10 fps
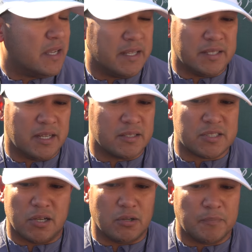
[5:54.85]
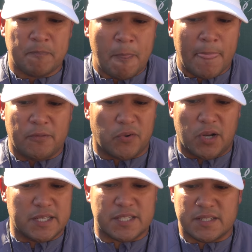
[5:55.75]
And so for
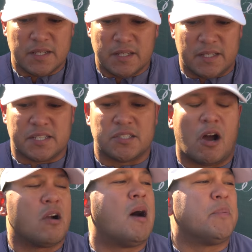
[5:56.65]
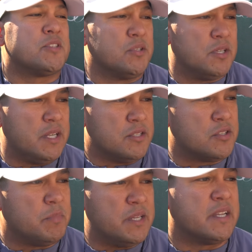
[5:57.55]
us, this is our opportunity
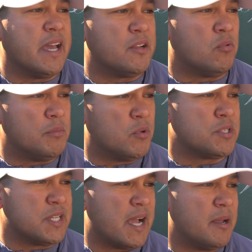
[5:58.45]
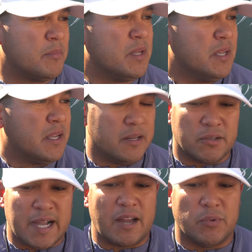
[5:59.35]
to be together one more time. You
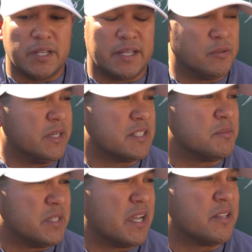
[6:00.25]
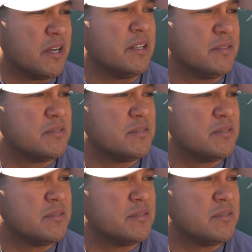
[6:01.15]
know, God willing, we get to be together again